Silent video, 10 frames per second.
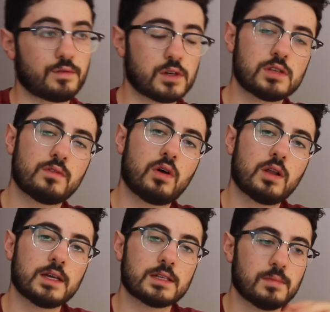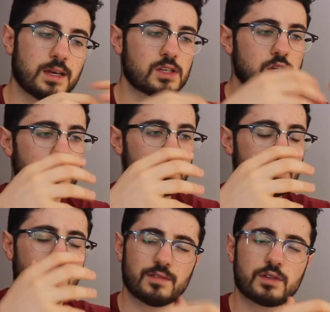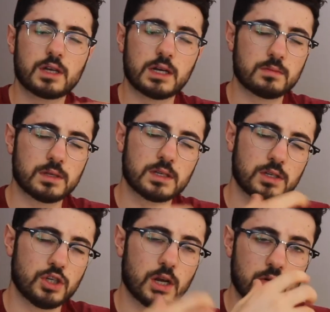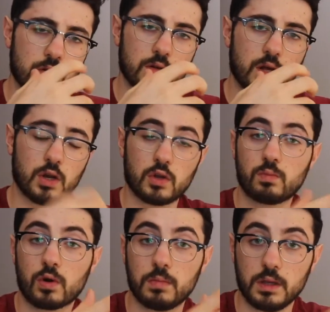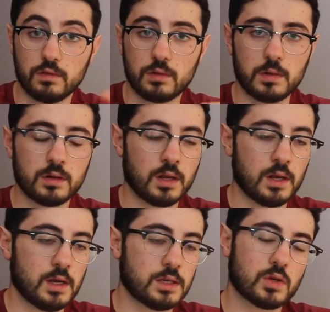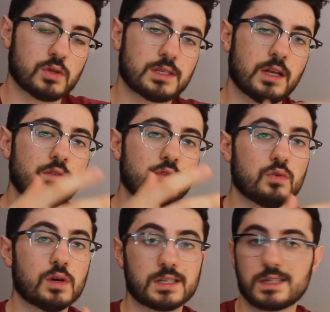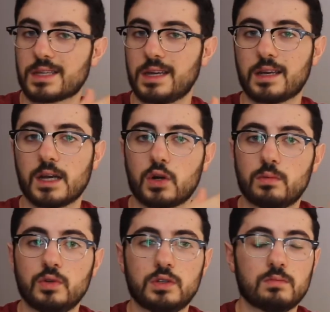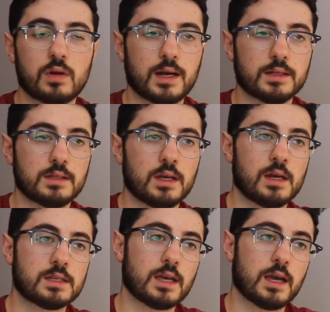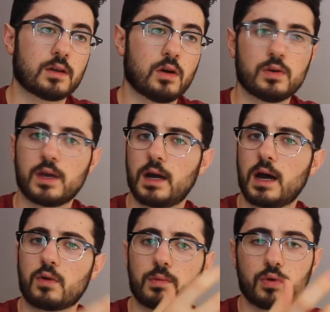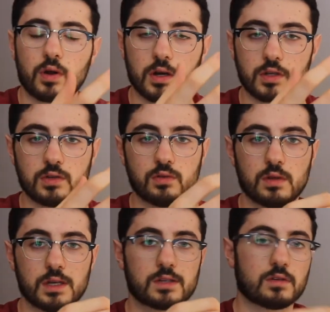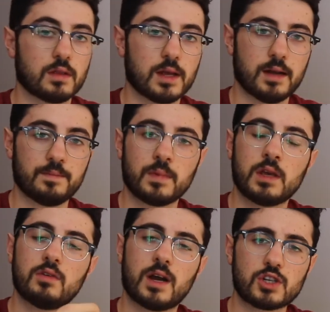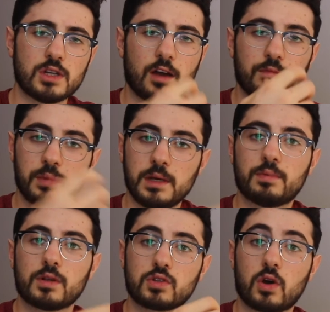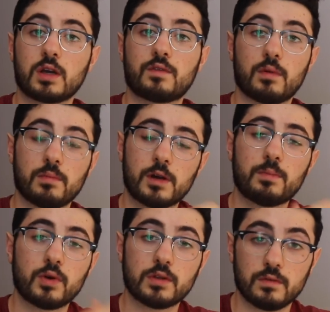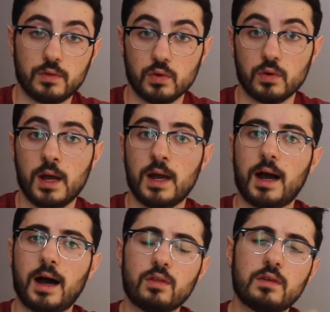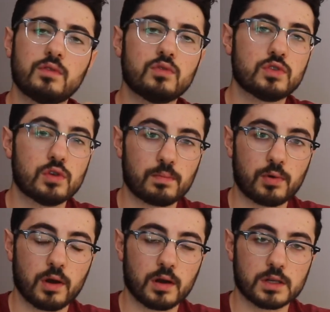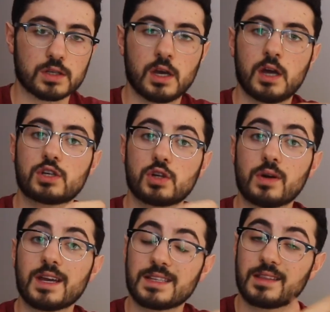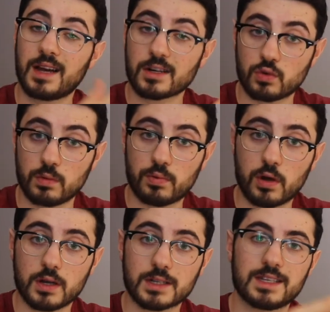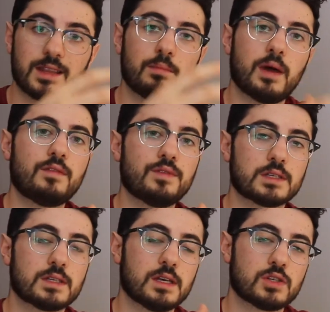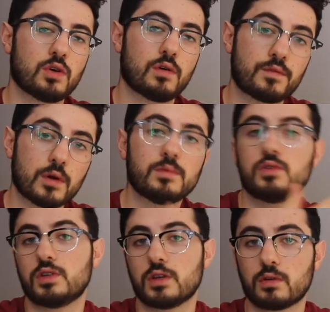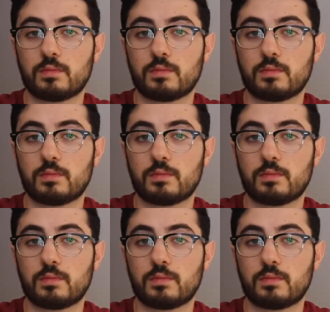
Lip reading: First of all, it makes your advertisements in general a lot more believable. So instead of you as a skincare or beauty brand saying, oh yeah, our products do this or that, you actually have people talking from their point of view, how they've used your products, showcasing the actual products and the benefits they saw from using your